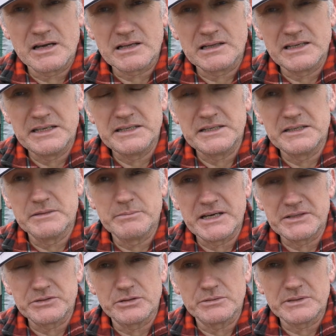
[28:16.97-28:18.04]
cleaning the
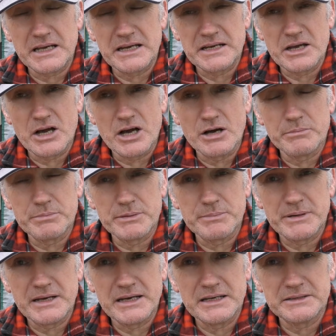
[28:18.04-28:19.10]
bed up, getting it all
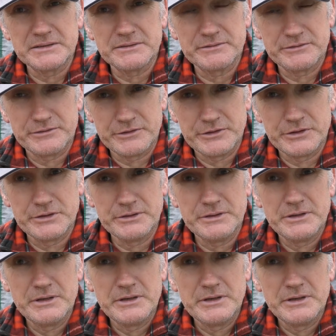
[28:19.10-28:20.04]
prepared for